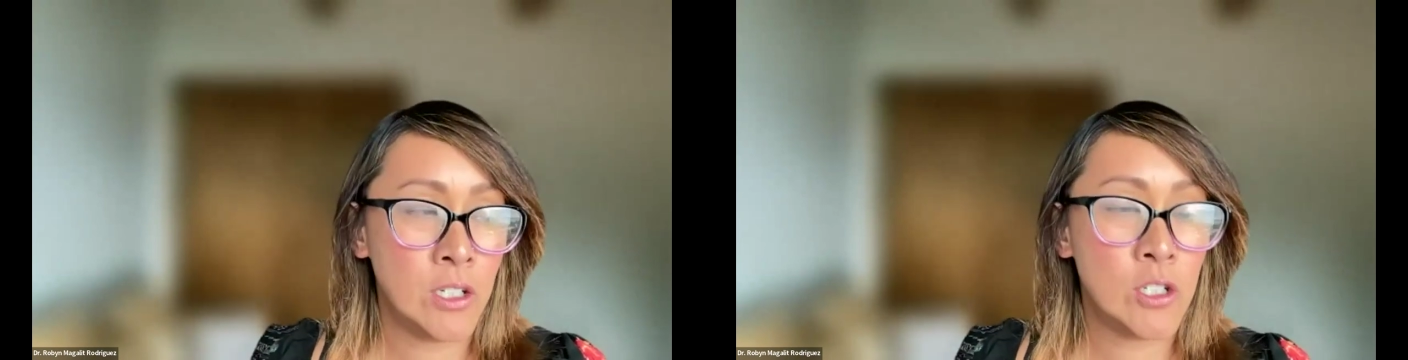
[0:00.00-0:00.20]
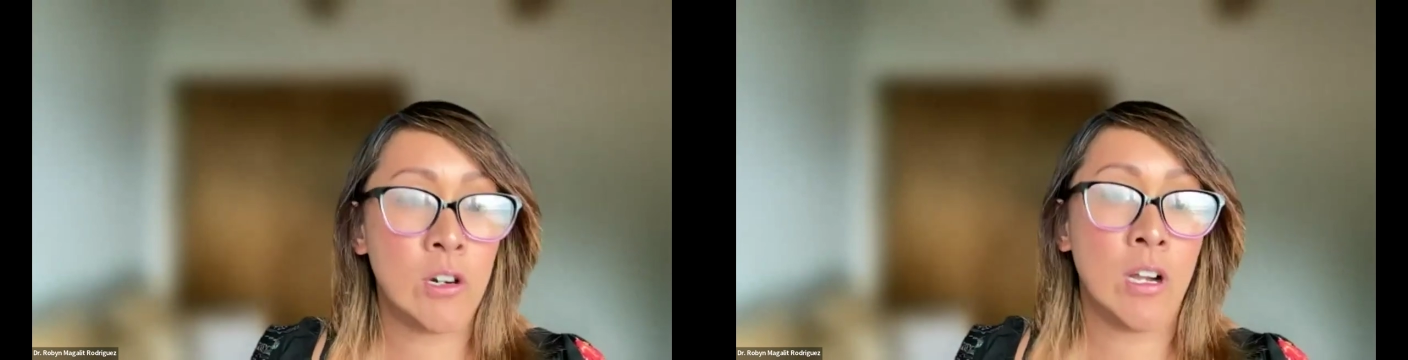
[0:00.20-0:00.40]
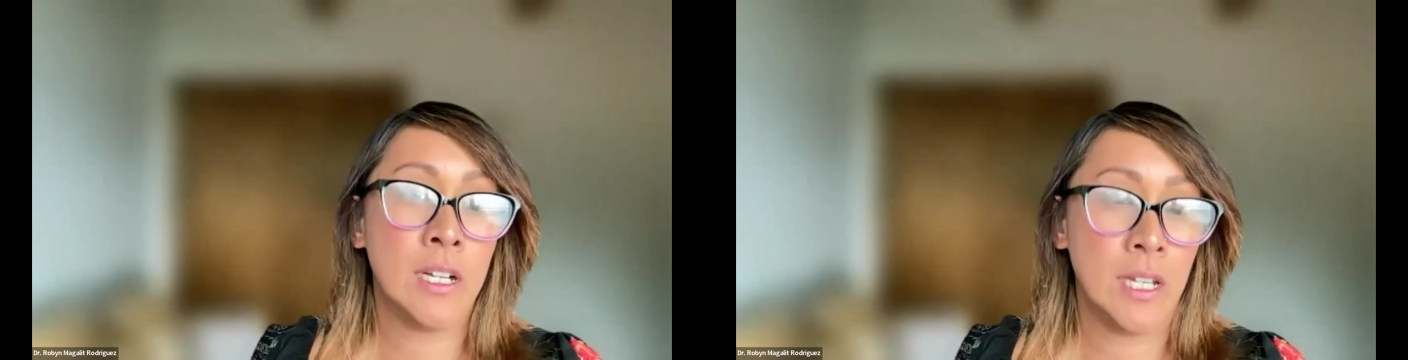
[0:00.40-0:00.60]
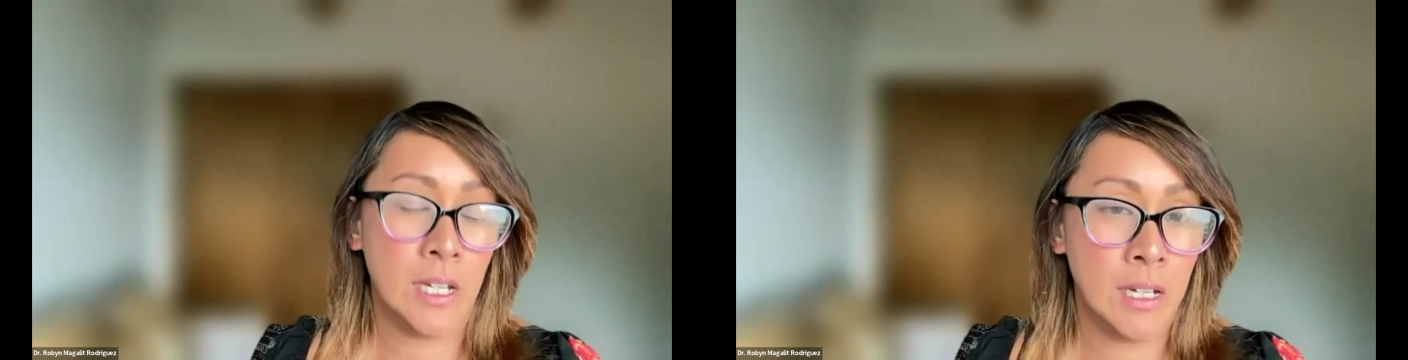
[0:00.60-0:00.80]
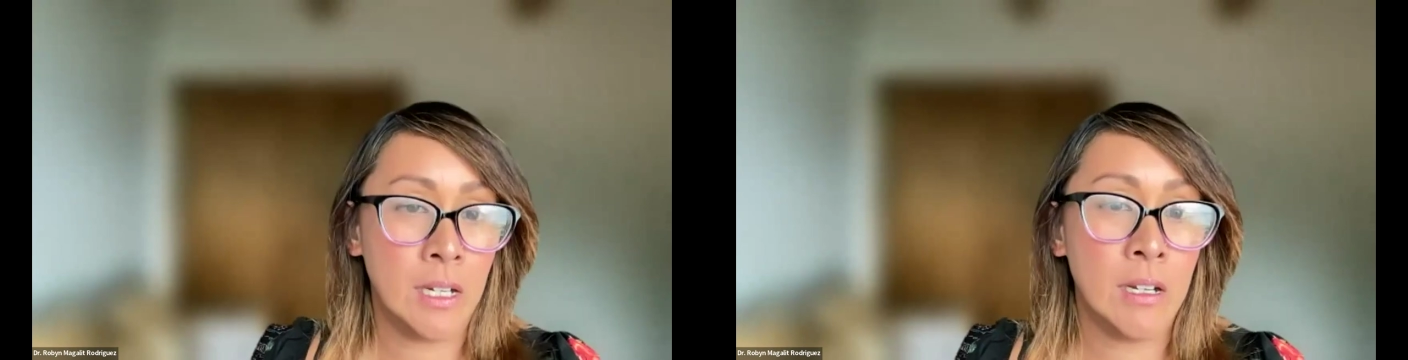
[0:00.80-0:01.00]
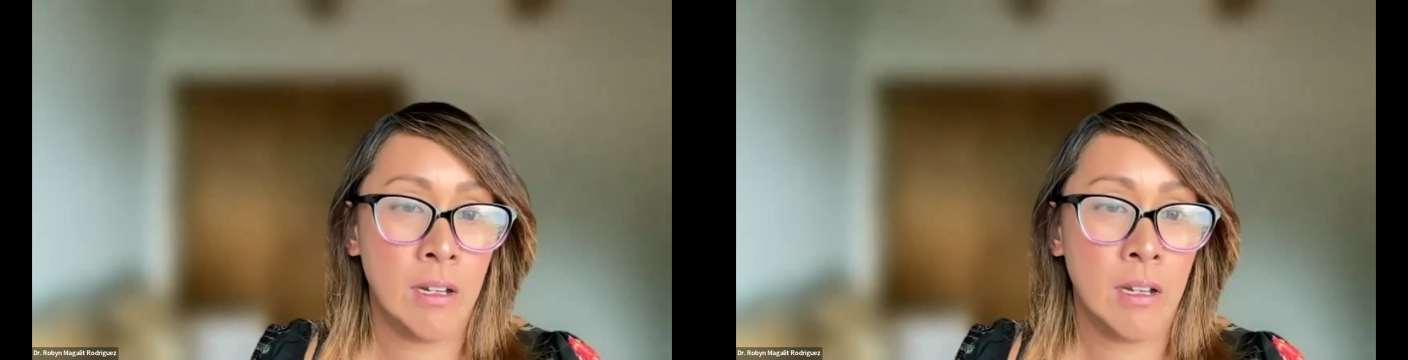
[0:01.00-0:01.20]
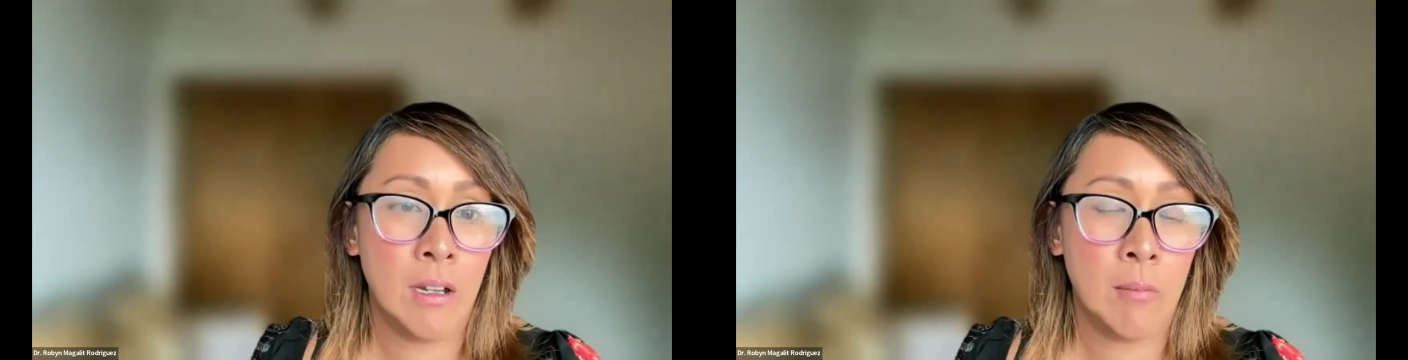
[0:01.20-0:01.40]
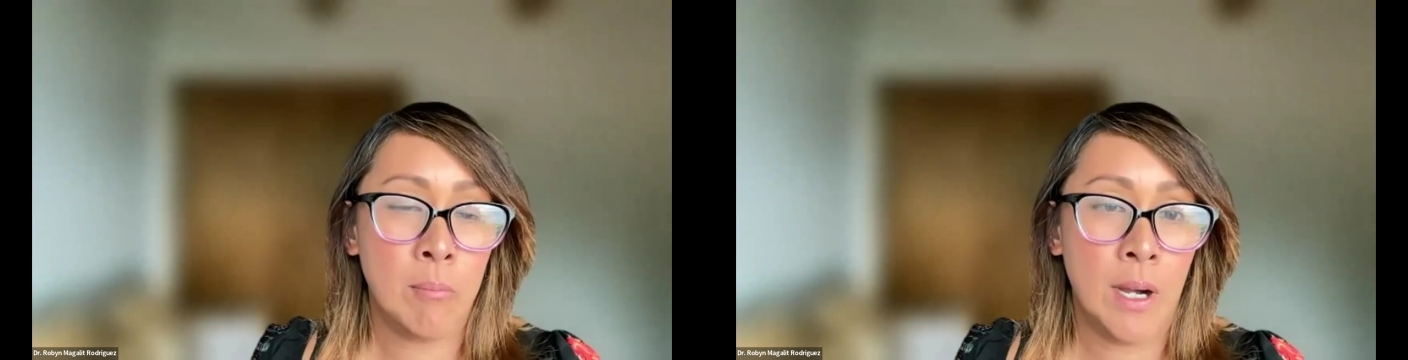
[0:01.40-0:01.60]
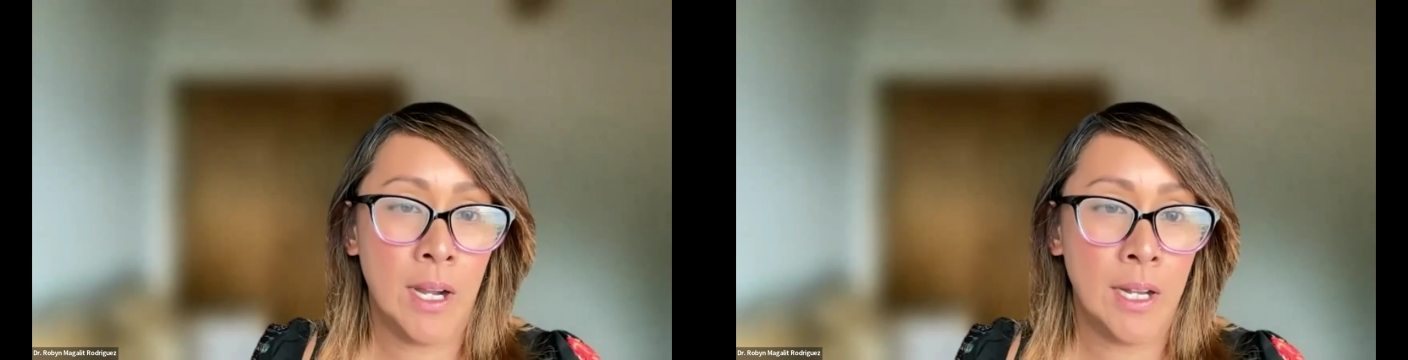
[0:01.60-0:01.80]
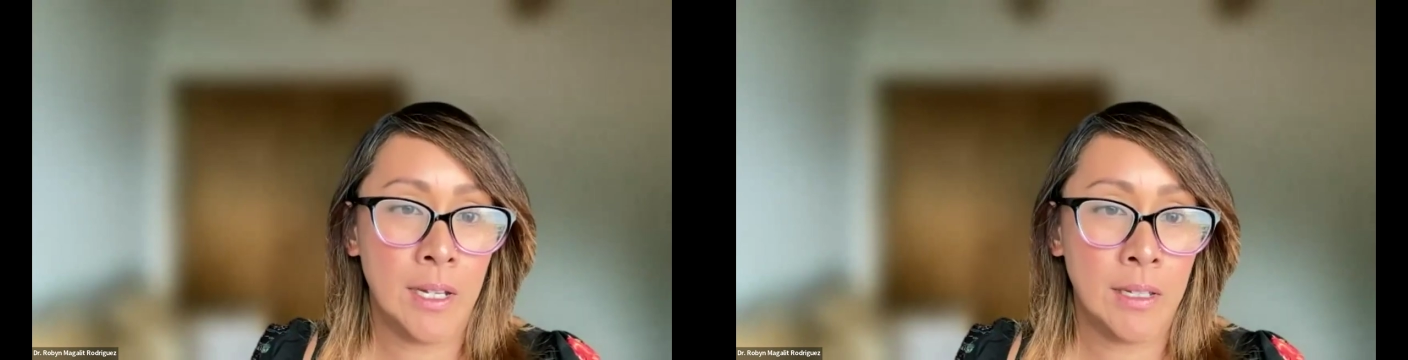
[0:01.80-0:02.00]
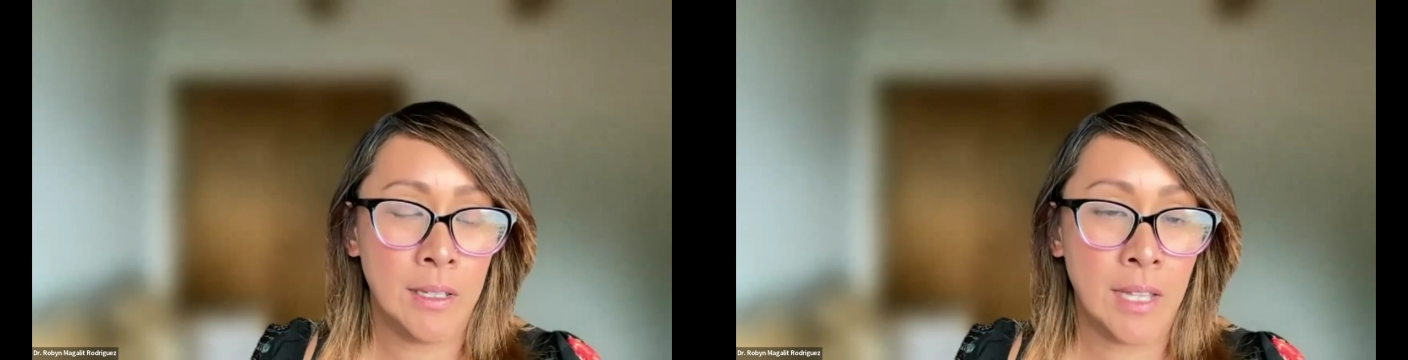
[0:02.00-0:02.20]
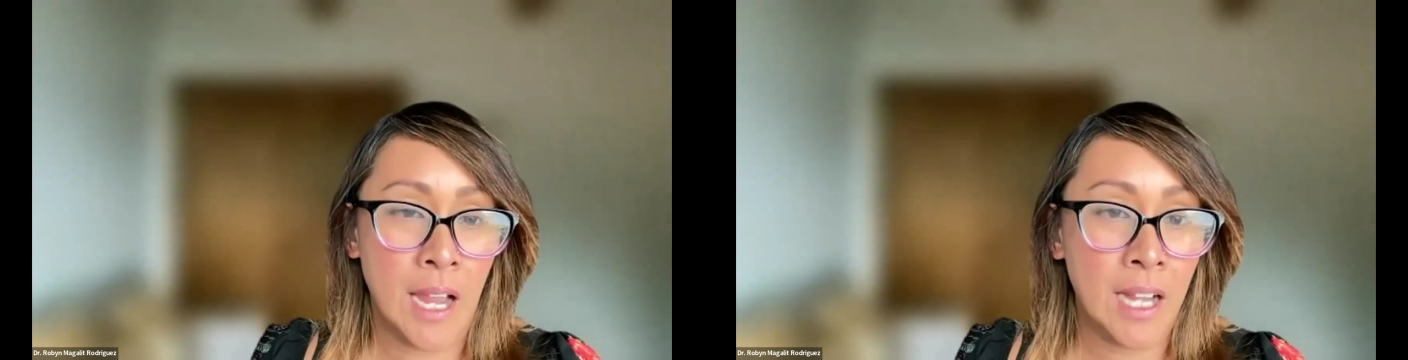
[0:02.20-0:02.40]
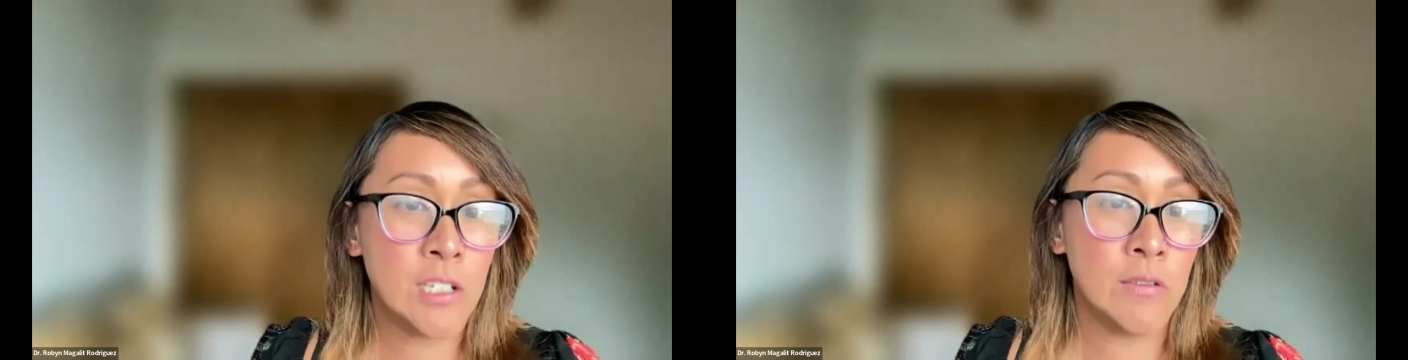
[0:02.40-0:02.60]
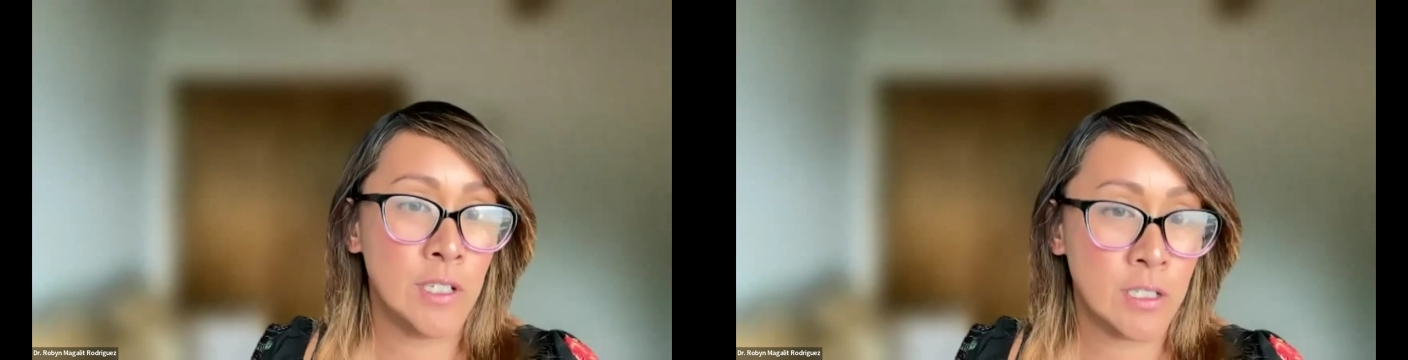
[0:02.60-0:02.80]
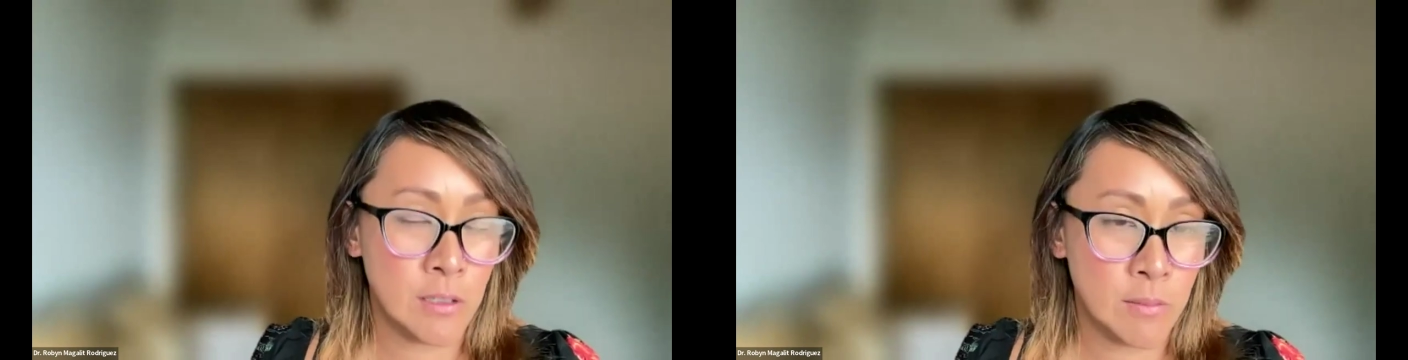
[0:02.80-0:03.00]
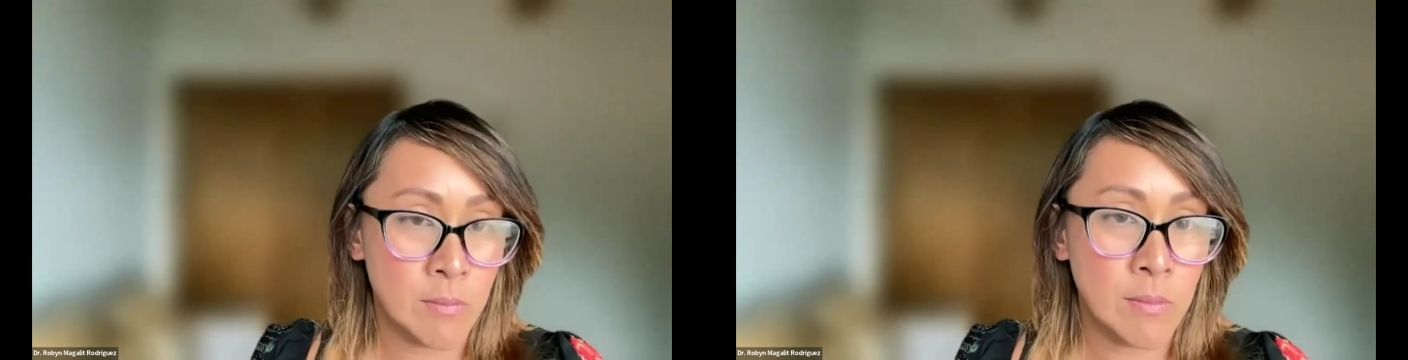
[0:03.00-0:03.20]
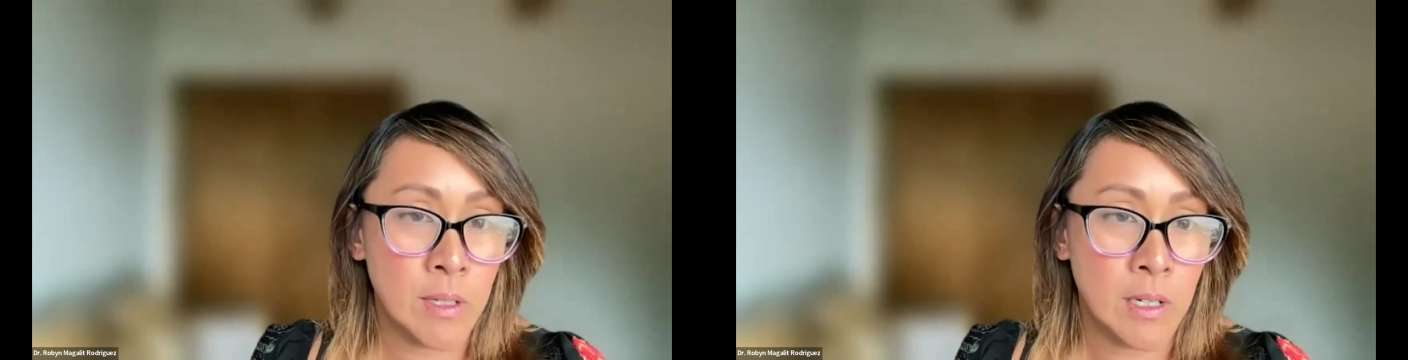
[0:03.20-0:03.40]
drawn in by the activism,